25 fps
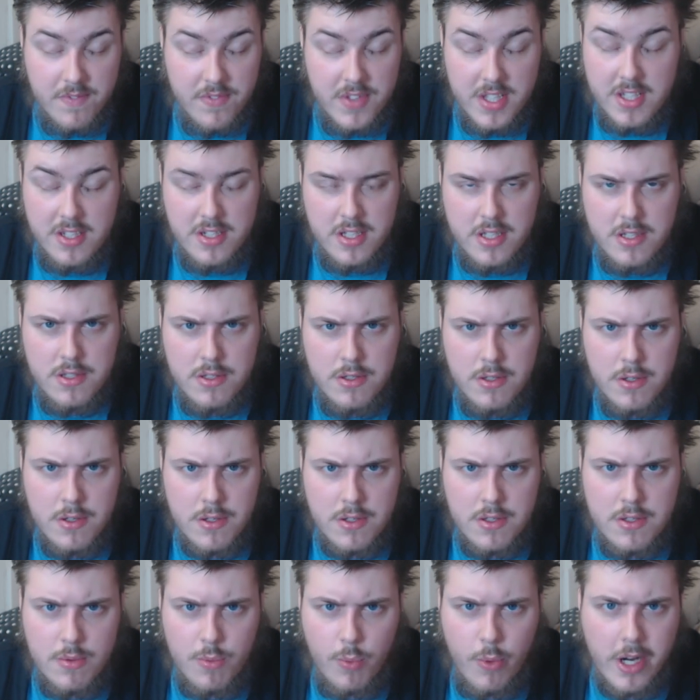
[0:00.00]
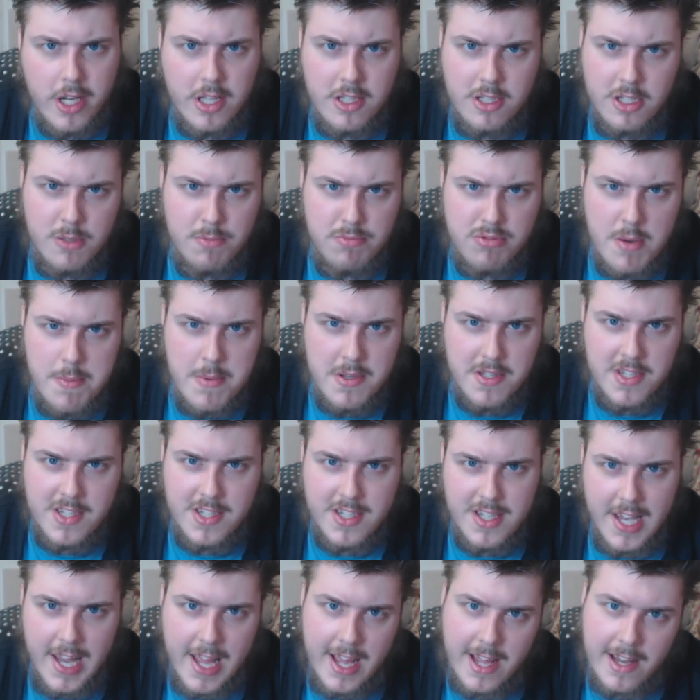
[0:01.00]
This is not white
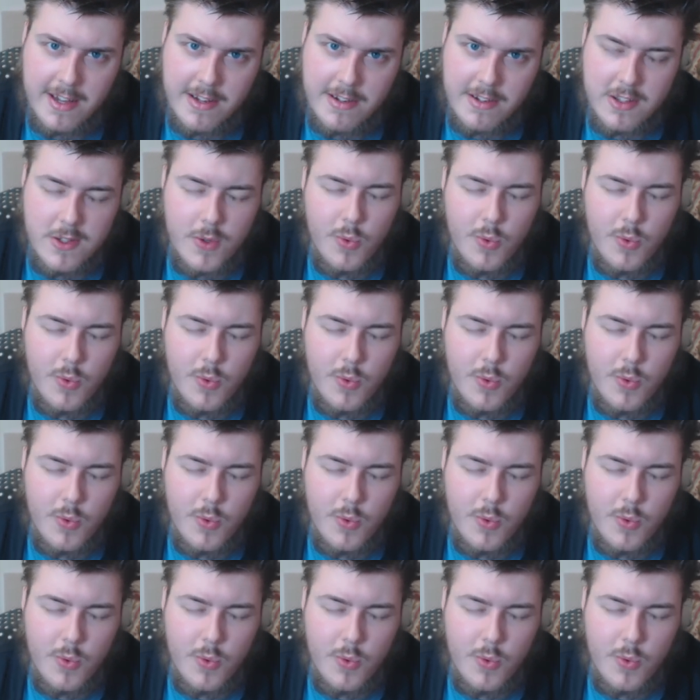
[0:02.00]
supremacist land.